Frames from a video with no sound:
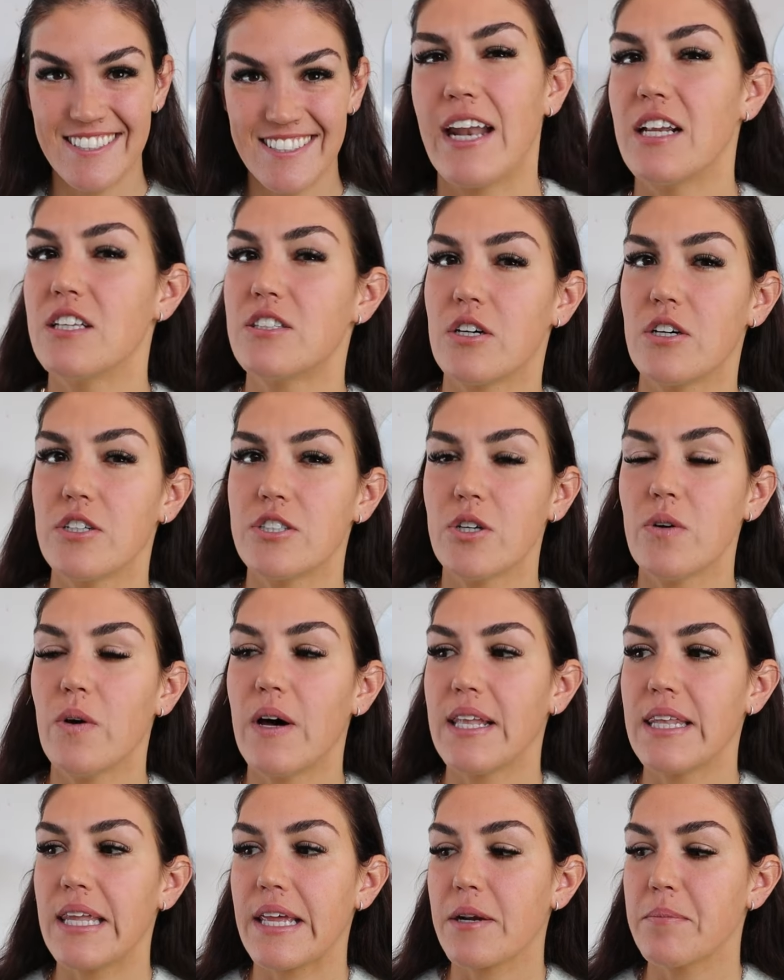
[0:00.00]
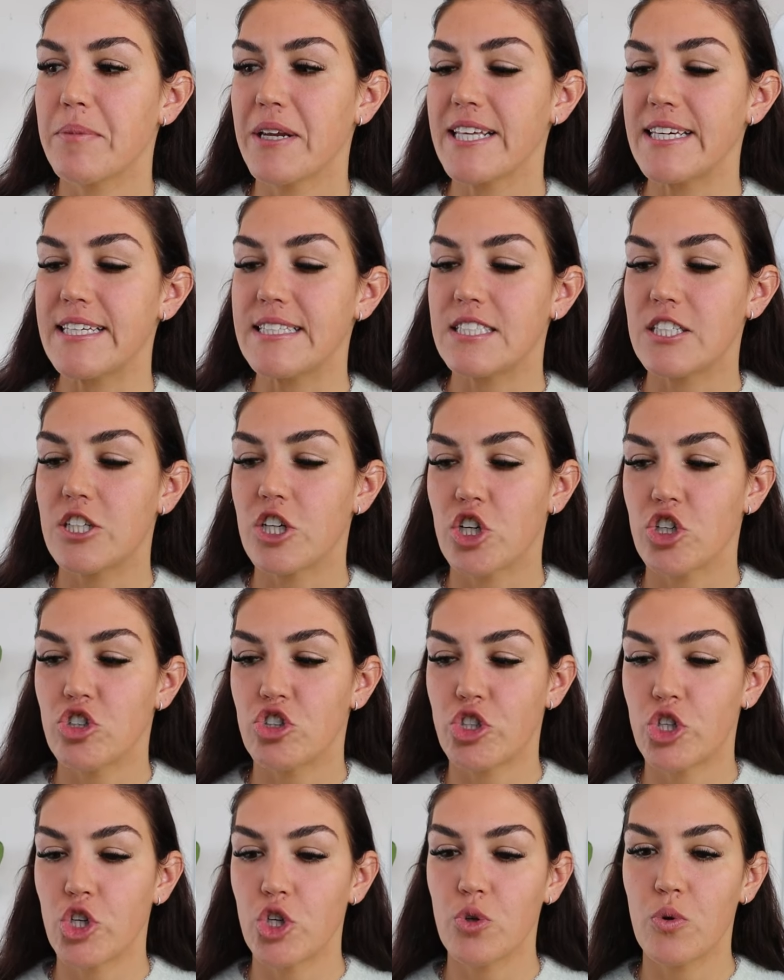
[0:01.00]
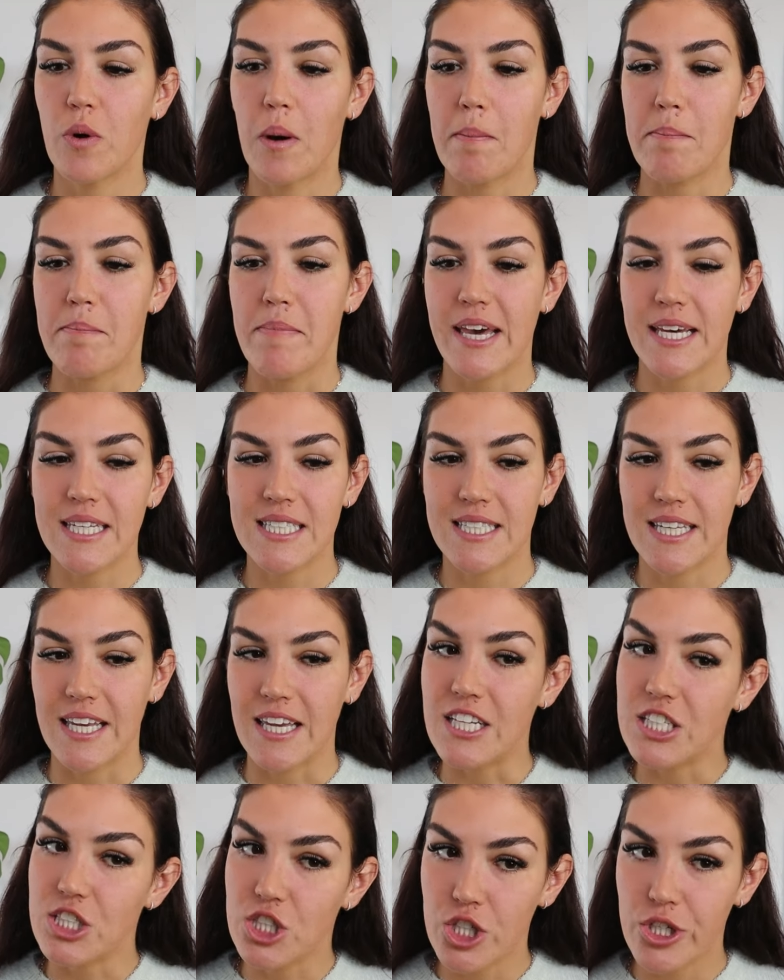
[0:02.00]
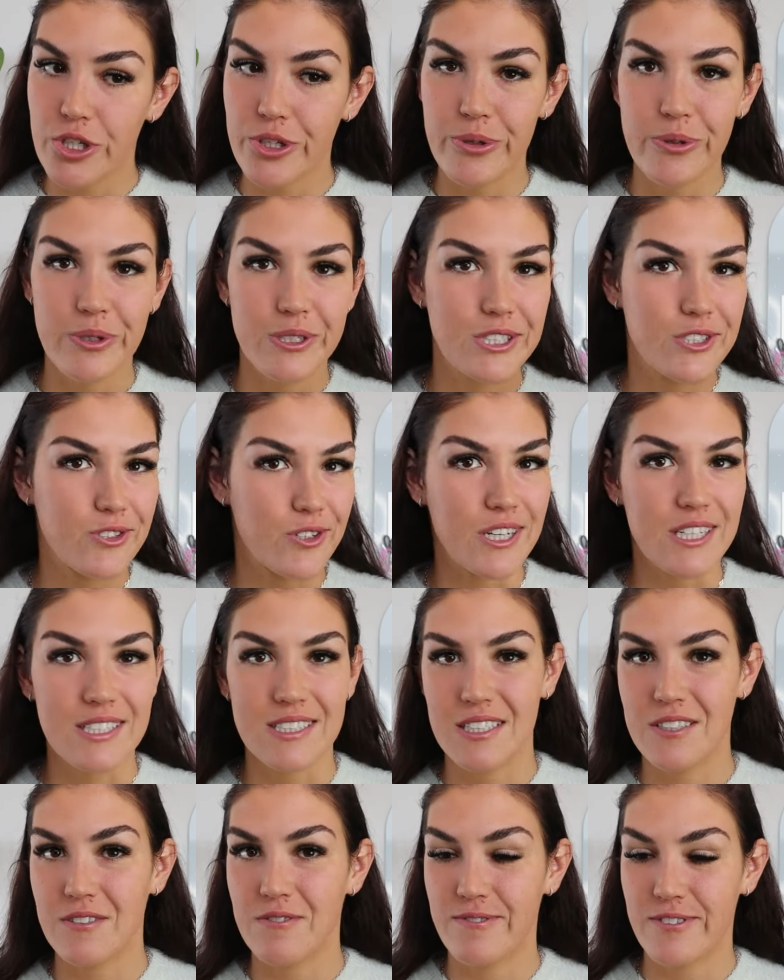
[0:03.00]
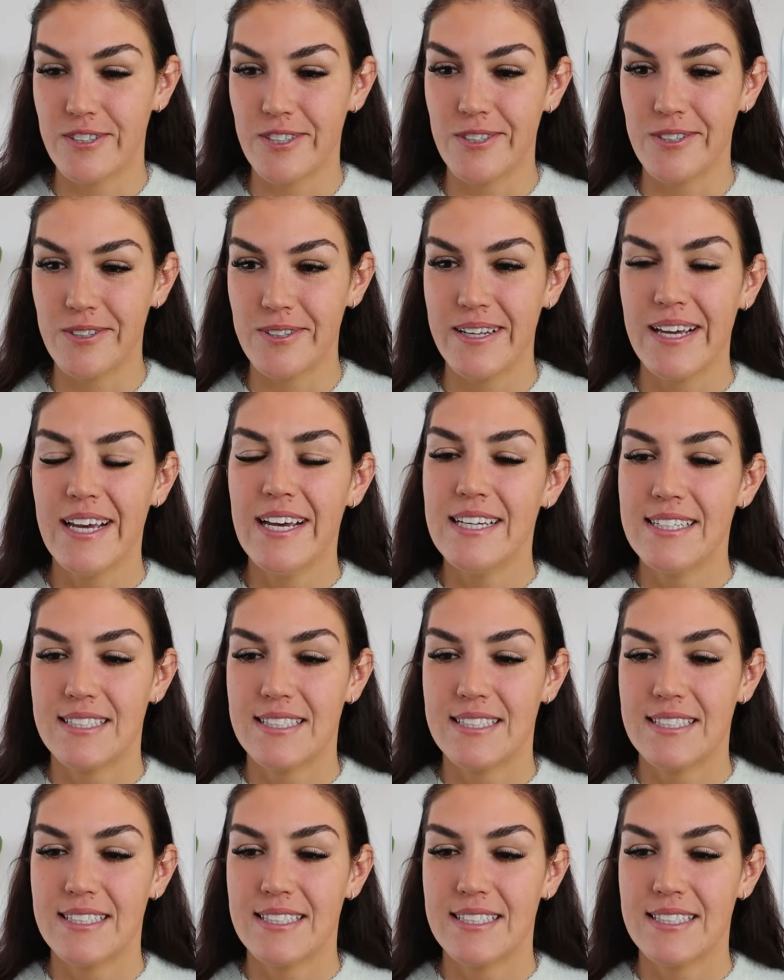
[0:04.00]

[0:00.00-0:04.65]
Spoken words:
And it's also a little bit easier to mix into drinks and food.